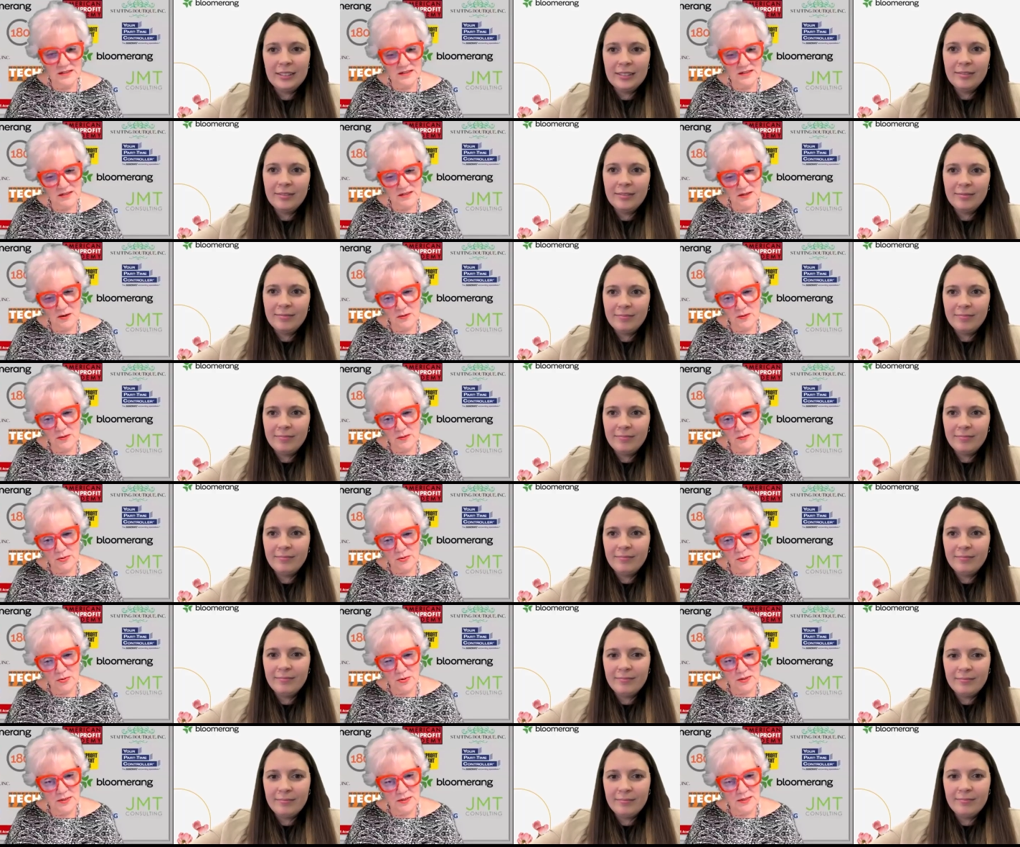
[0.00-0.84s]
Speaker 1: so
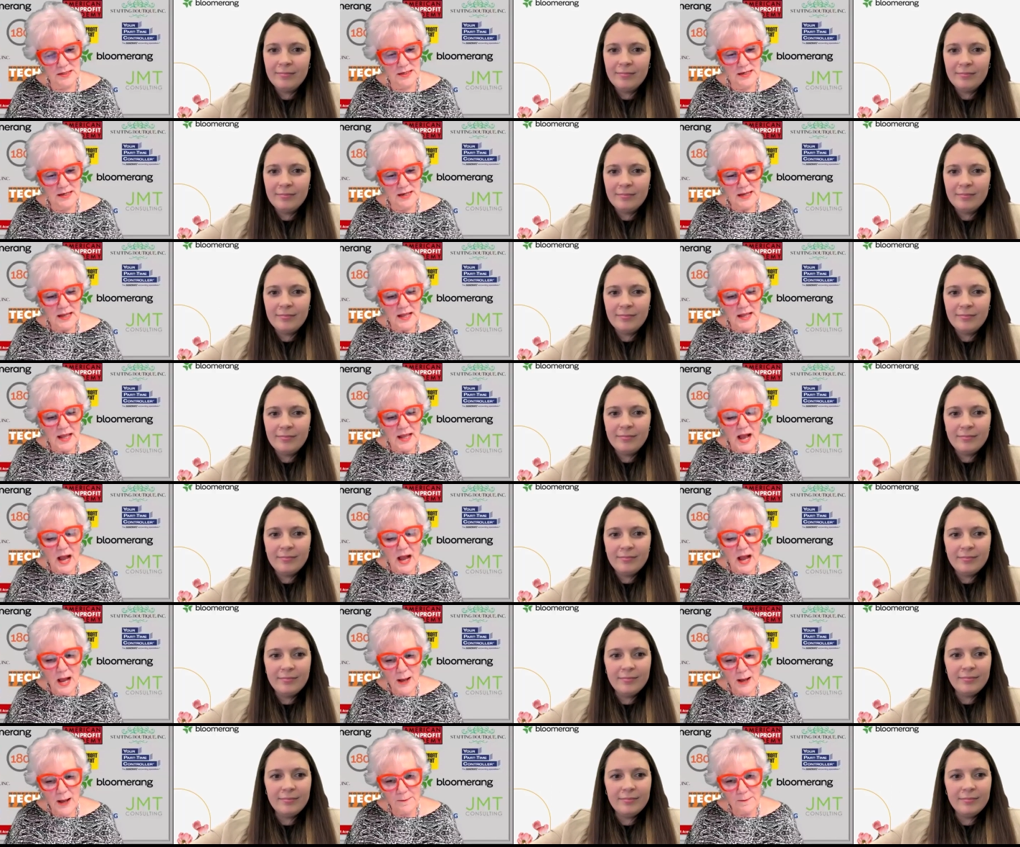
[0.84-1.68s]
important
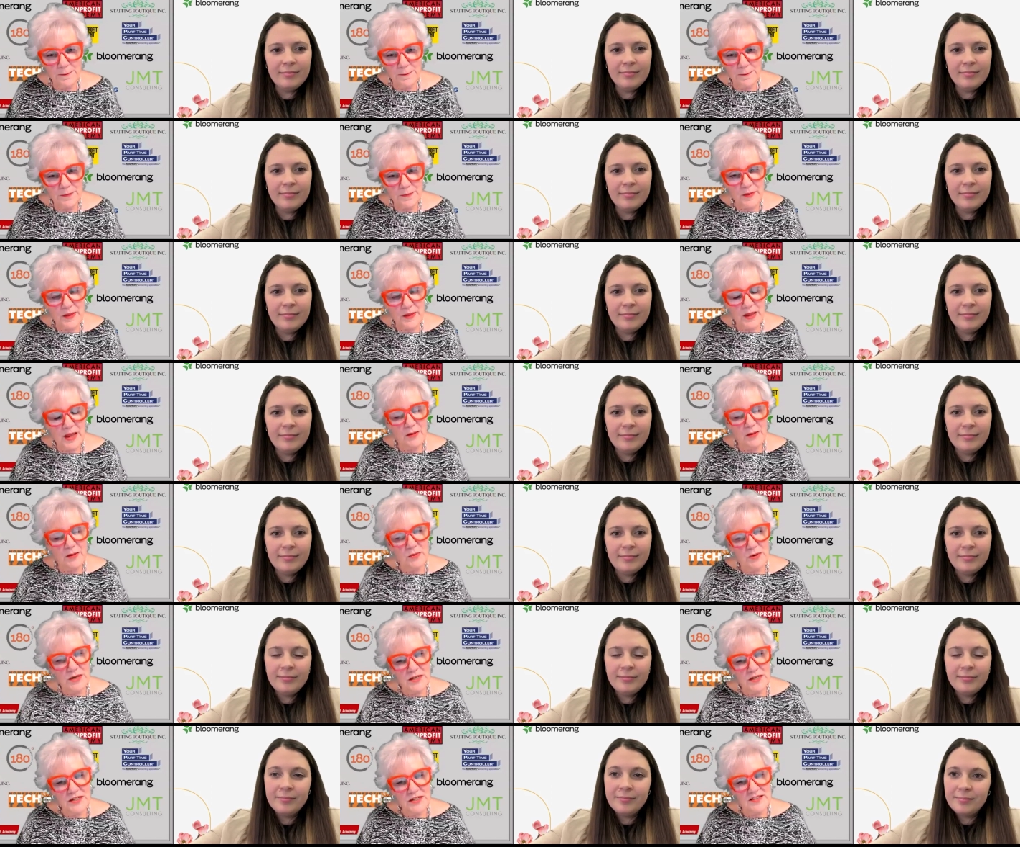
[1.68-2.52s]
um I
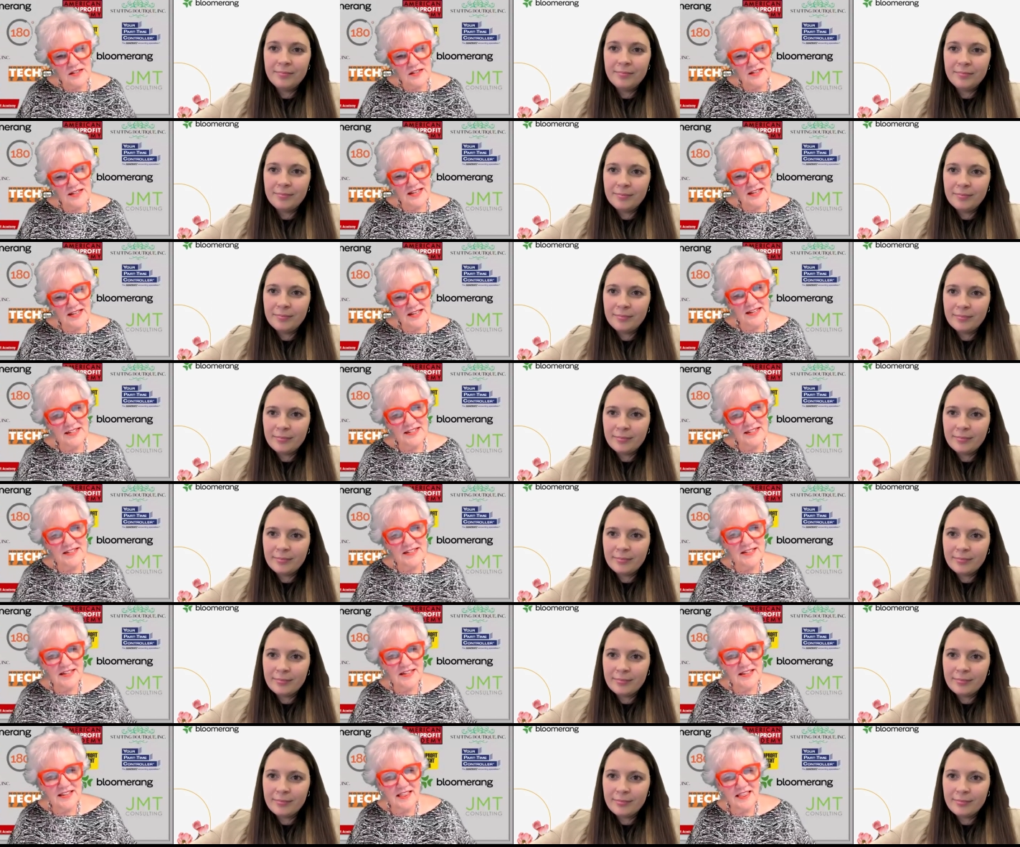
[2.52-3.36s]
want to get
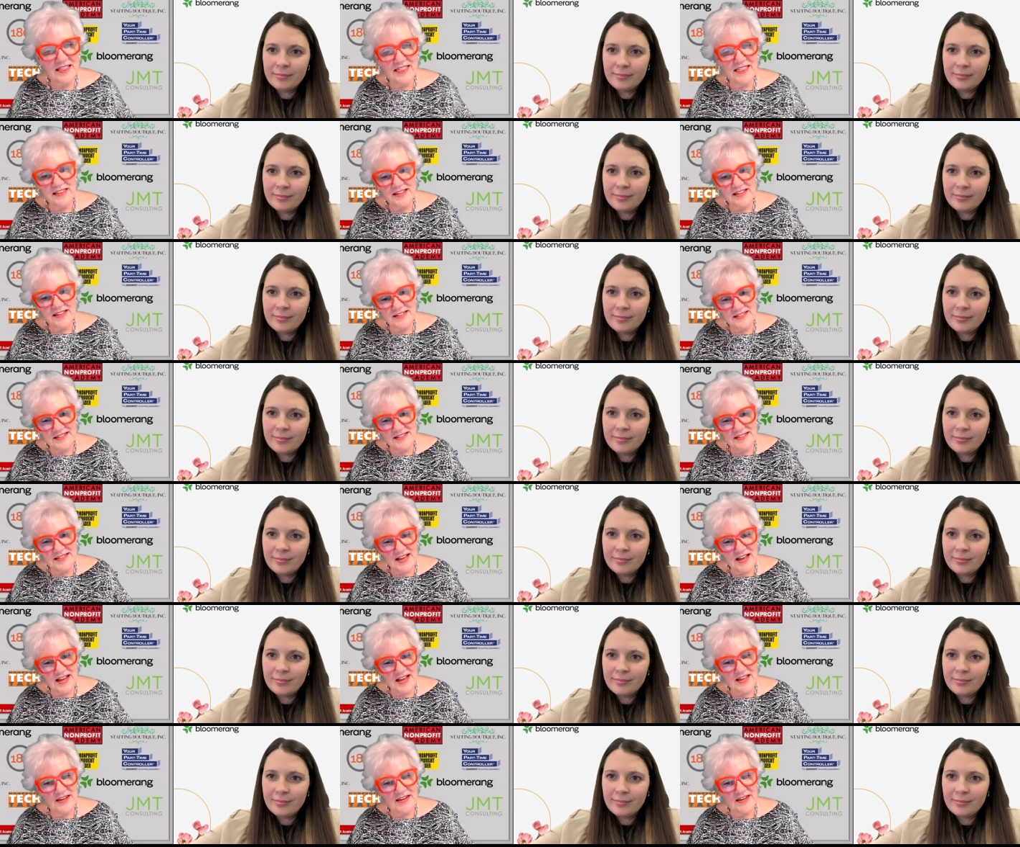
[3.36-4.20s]
into this
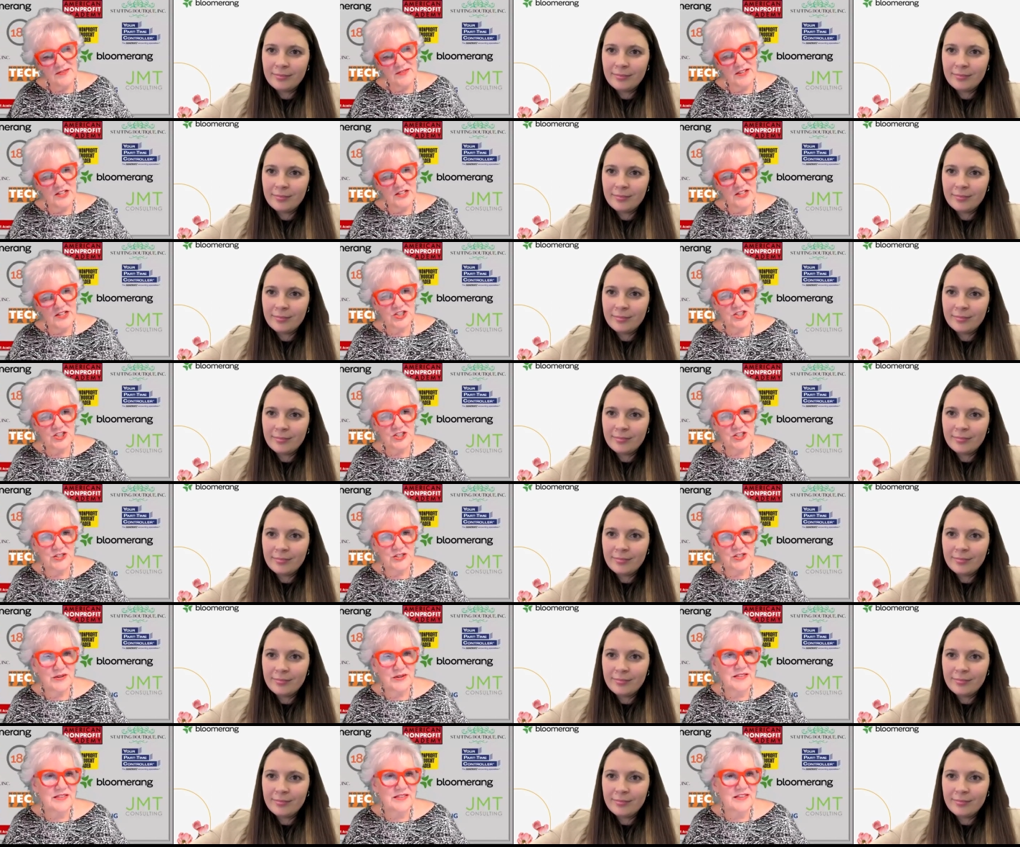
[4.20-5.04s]
kind of
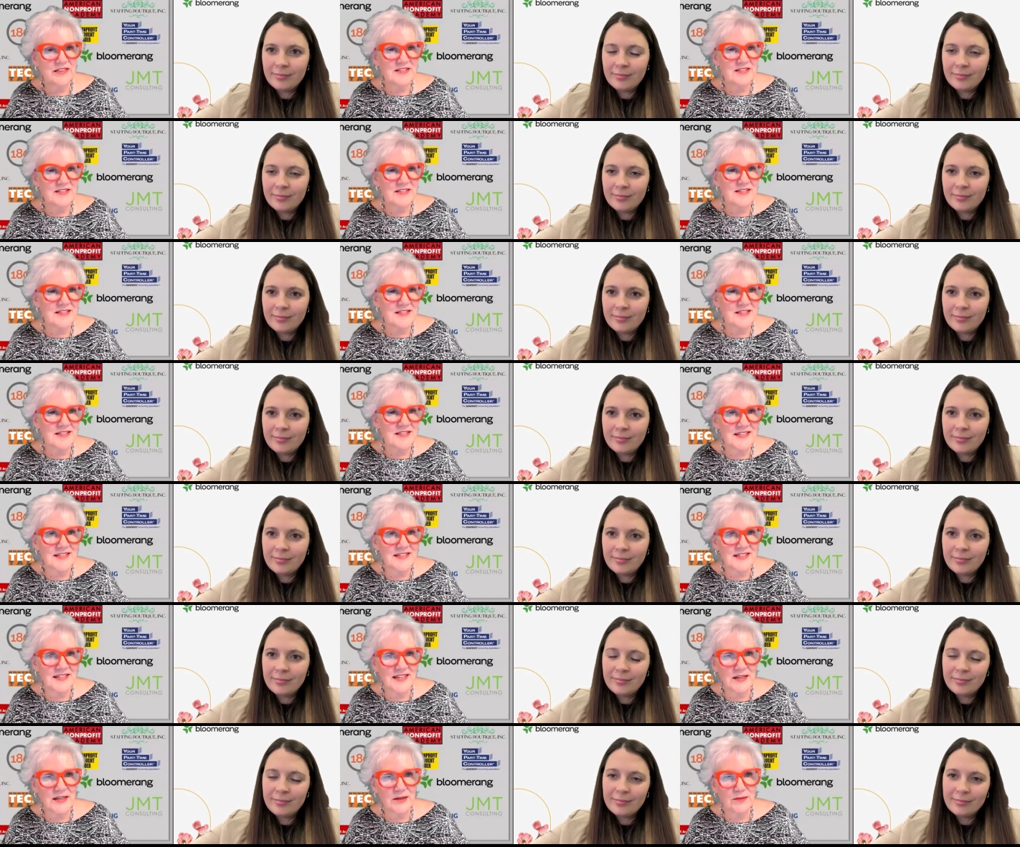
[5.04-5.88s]
issue, and this is a
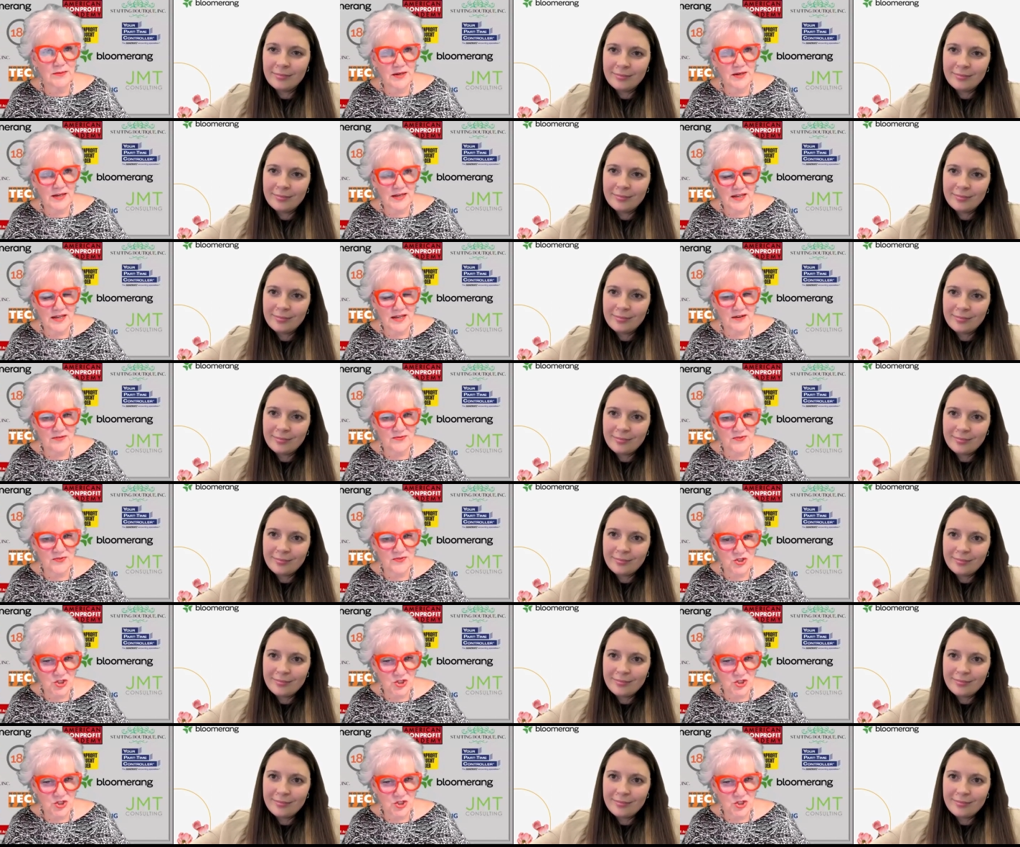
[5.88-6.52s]
sticky wicket for